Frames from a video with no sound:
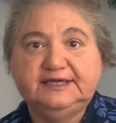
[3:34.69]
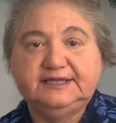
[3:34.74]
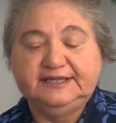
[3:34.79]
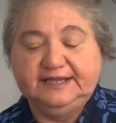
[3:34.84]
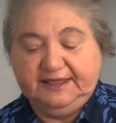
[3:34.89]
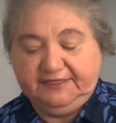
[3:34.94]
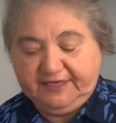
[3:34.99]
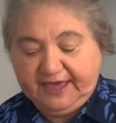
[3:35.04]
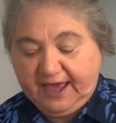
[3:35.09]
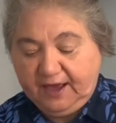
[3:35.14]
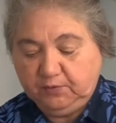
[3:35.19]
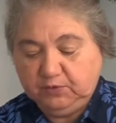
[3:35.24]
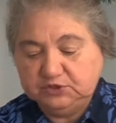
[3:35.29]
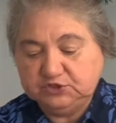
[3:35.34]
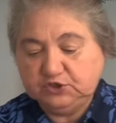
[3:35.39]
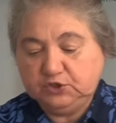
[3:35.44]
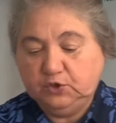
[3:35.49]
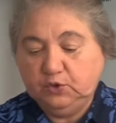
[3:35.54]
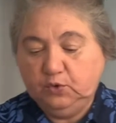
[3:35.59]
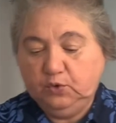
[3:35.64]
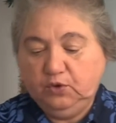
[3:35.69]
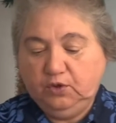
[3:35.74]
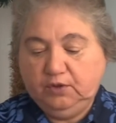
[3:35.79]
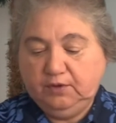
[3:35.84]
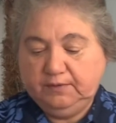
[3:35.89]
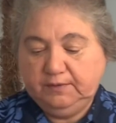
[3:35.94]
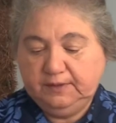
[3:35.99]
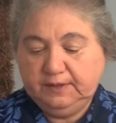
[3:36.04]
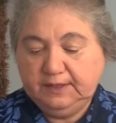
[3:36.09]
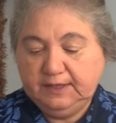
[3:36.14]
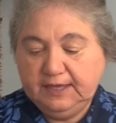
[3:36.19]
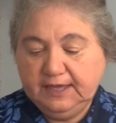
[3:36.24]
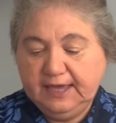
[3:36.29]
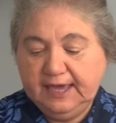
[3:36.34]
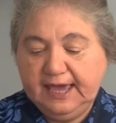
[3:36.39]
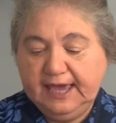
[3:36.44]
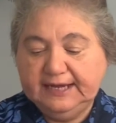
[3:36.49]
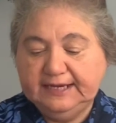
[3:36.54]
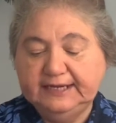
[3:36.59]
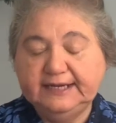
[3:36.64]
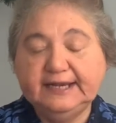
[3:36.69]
Now that was cool. And in